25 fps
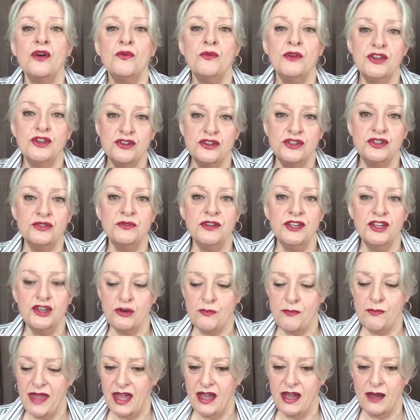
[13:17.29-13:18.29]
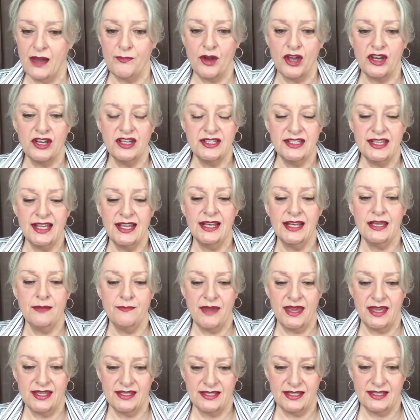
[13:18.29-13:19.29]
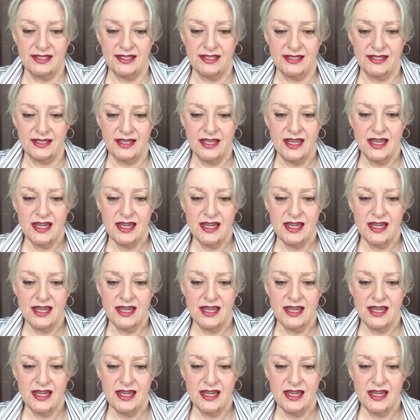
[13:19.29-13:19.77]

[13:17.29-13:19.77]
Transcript: when you're doing your makeup on a daily basis.